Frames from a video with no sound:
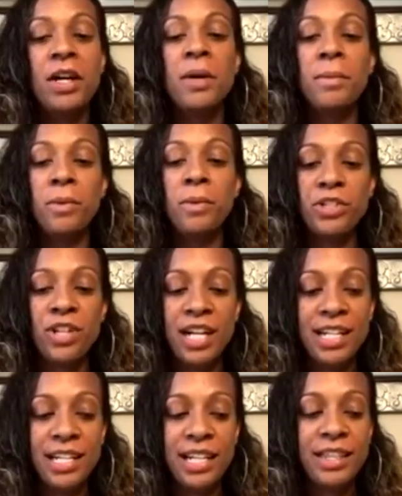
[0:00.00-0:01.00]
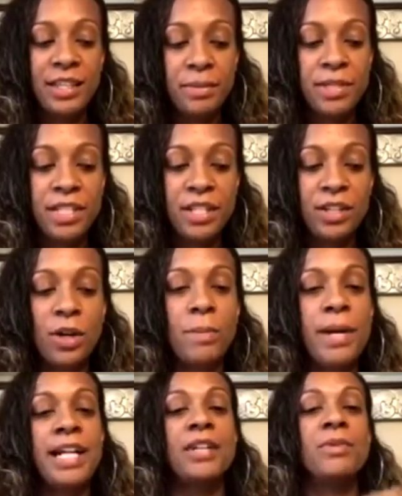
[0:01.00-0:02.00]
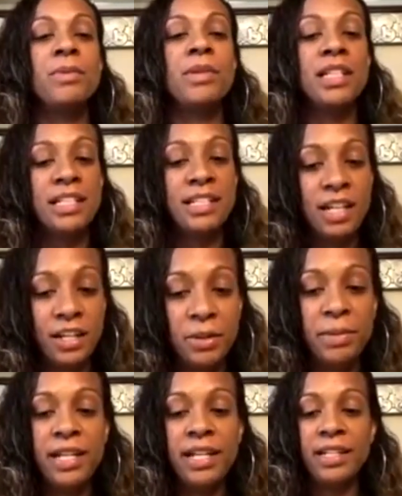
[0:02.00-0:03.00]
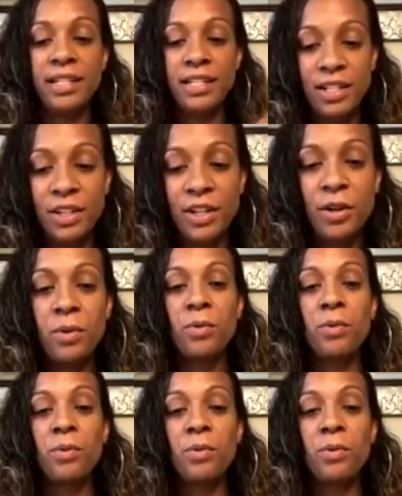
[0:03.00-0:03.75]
but we're trying to get them to go back and really document, you know,